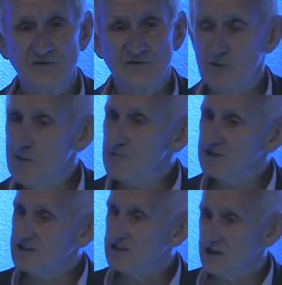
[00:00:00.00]
Remember
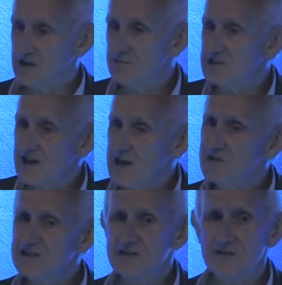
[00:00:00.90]
Mr.
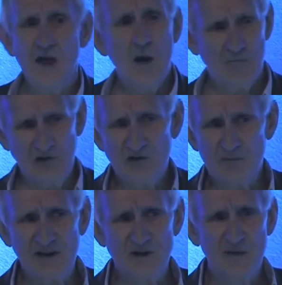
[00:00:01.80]
Emerson, build a
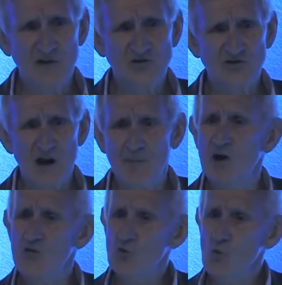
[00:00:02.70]
better
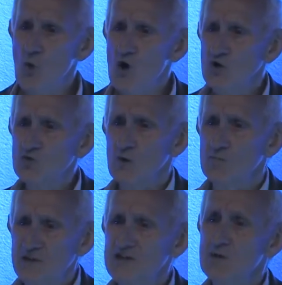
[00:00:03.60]
mousetrap, the world will
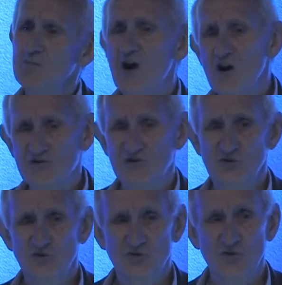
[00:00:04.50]
beat a path to
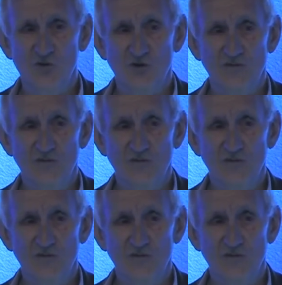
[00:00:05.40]
your door.